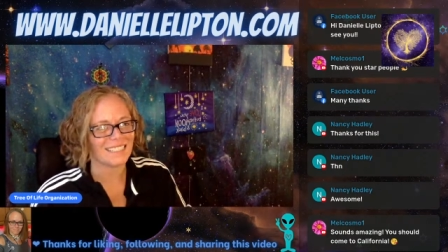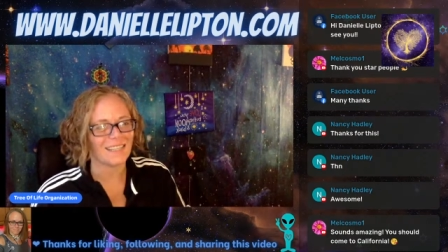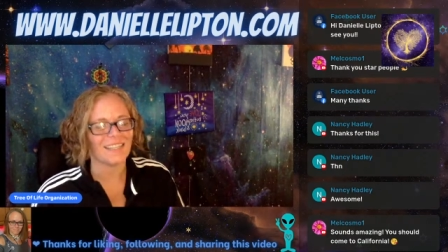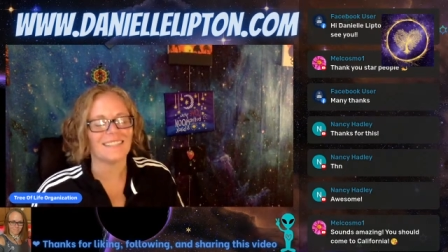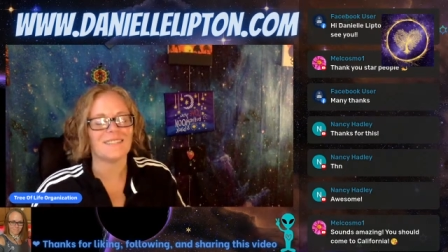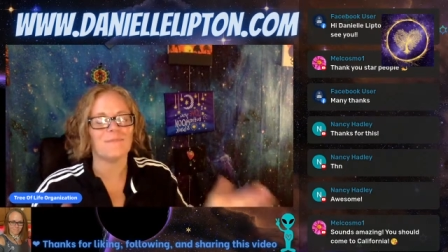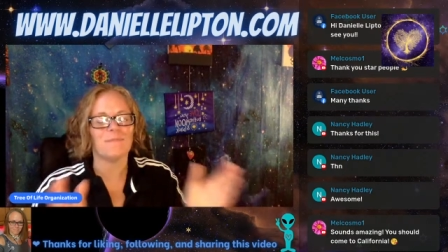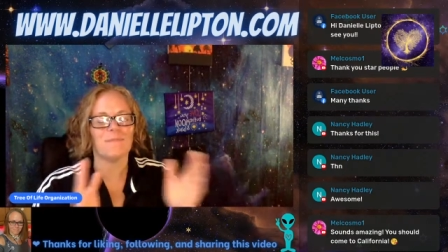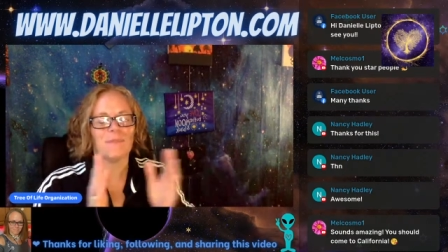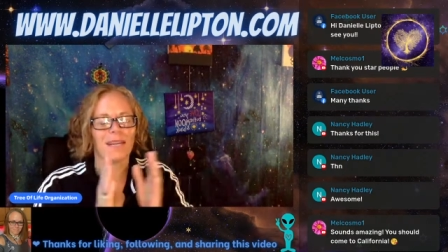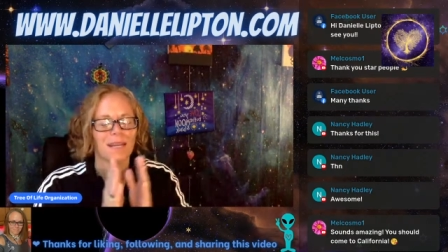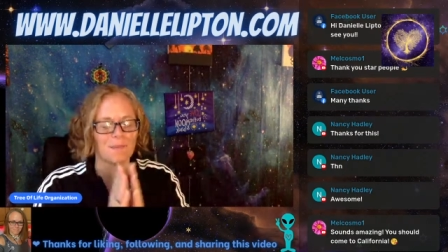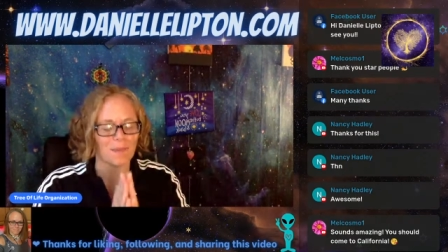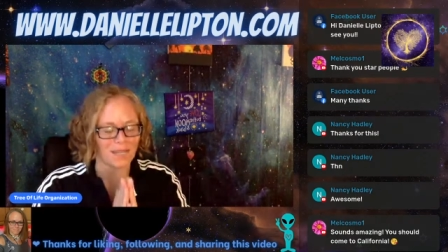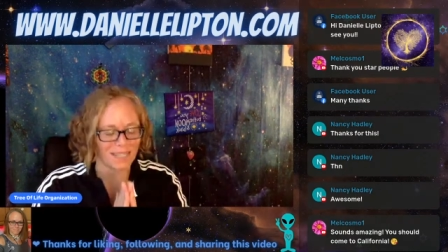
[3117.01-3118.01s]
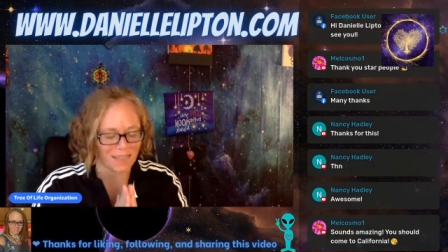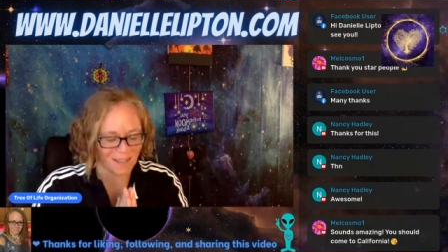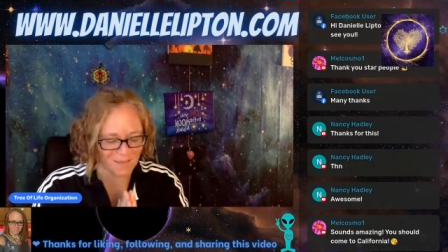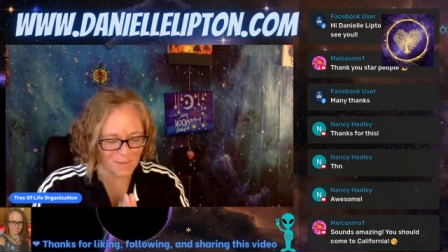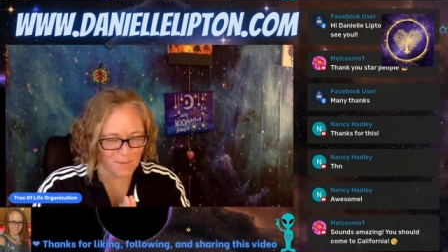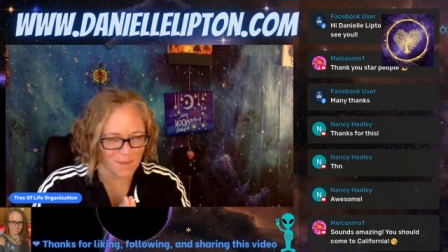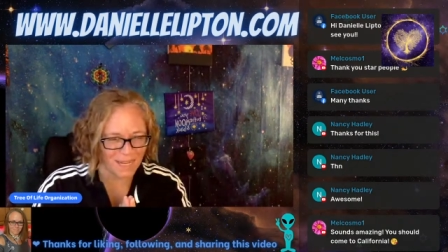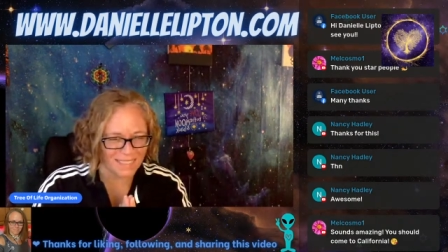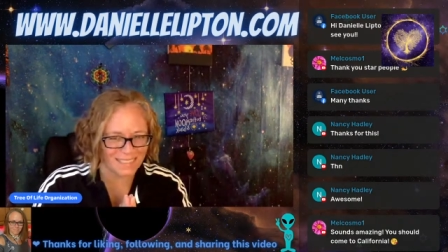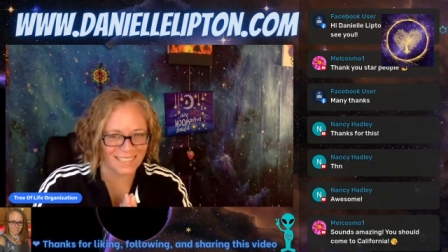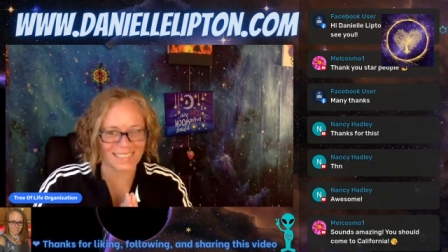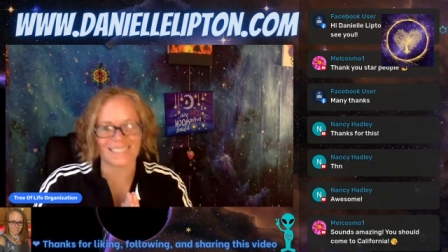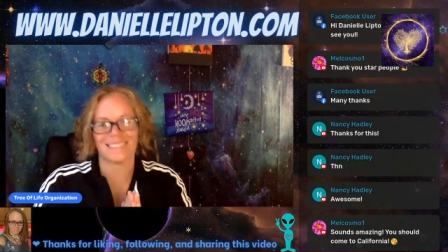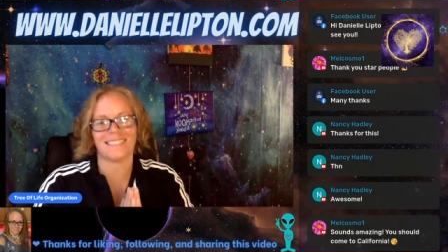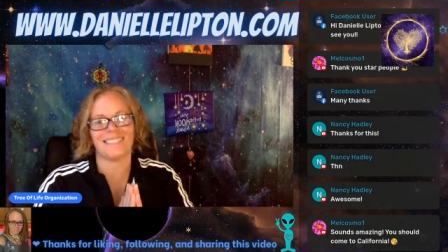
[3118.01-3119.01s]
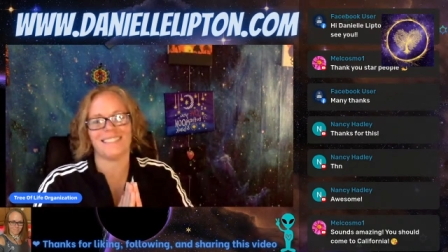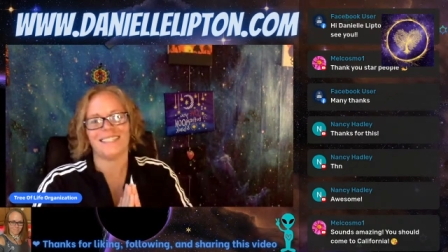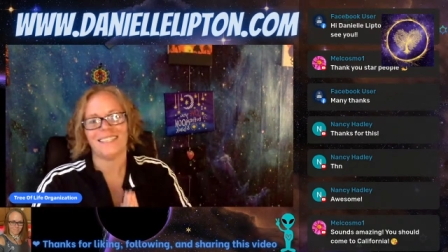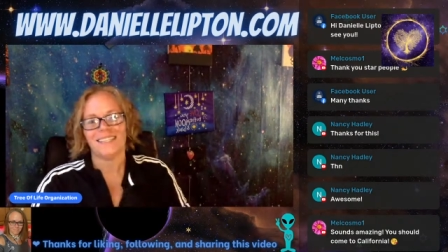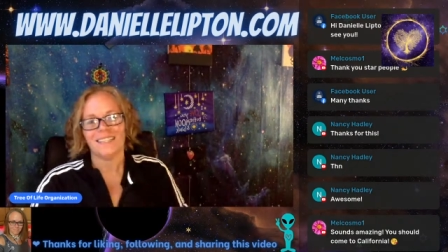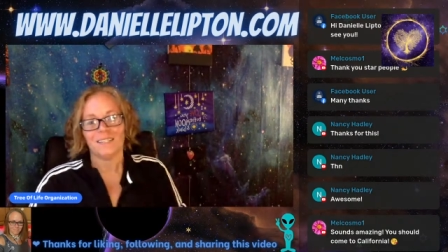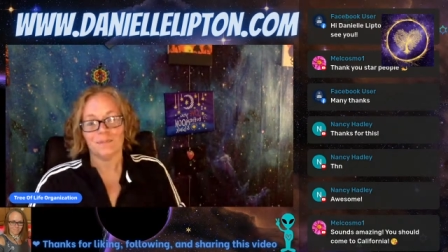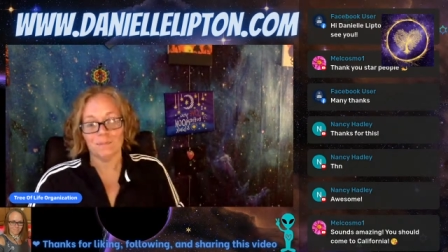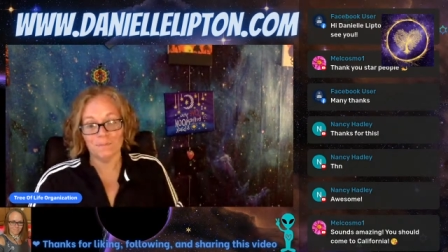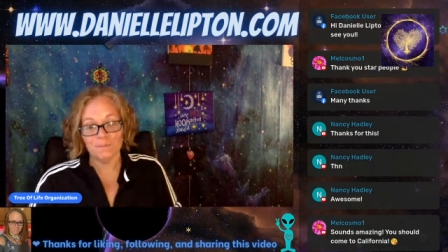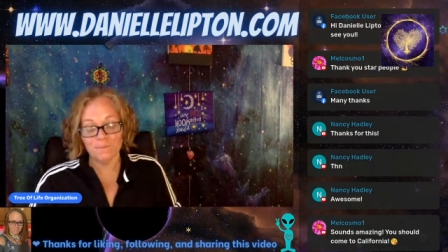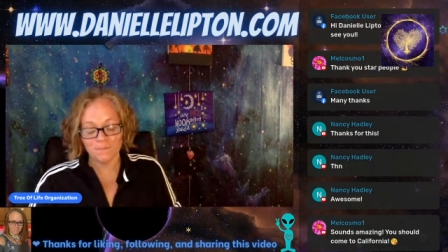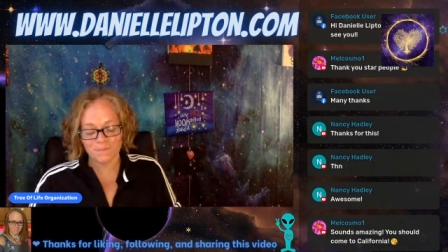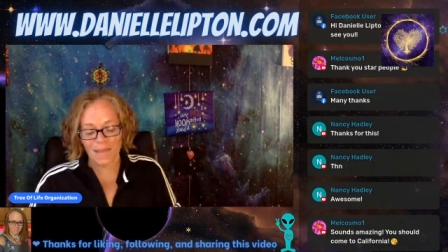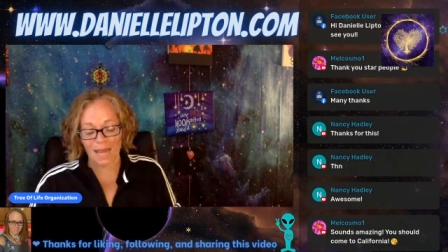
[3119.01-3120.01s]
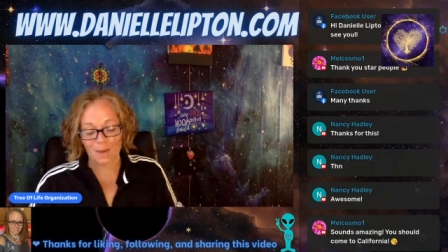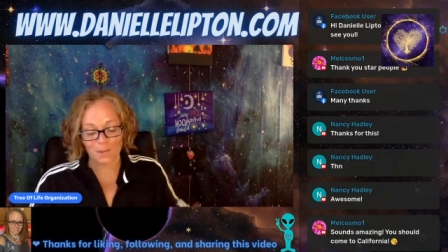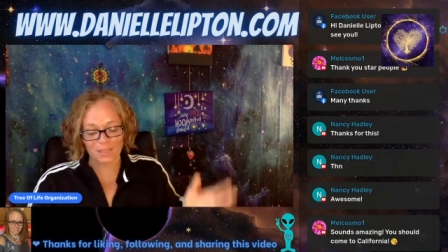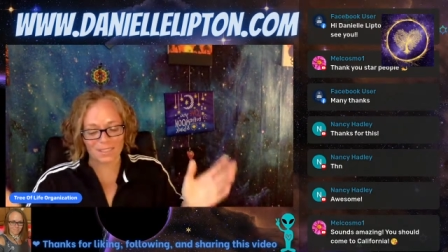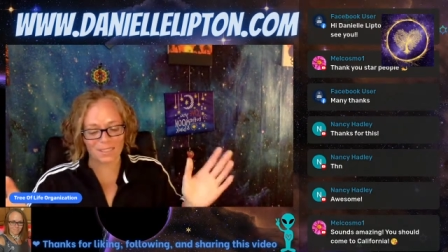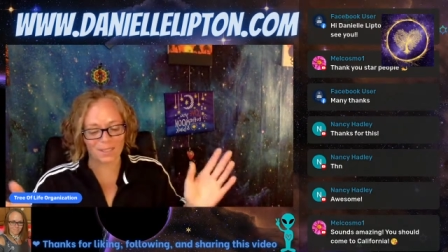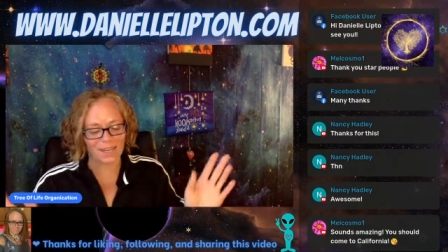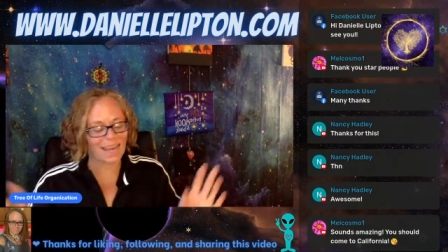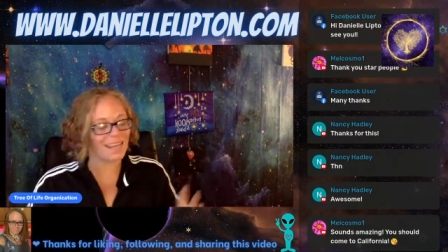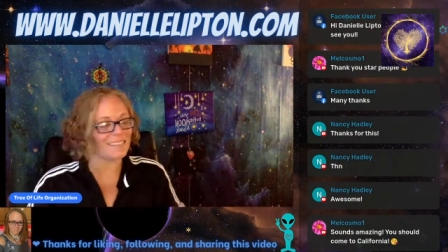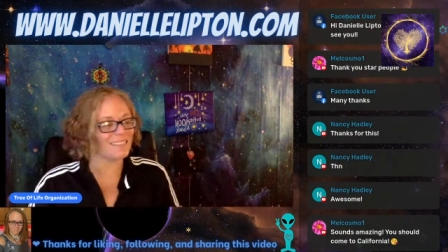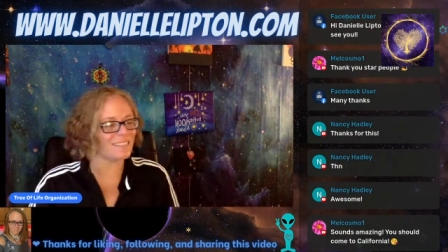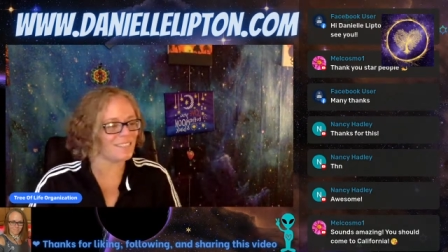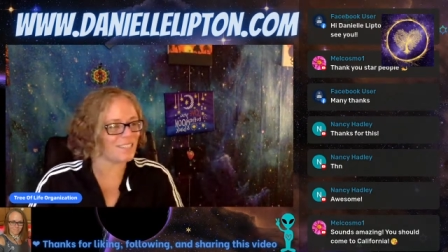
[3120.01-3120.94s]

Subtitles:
It's many, many love and blessings. I will see you guys at the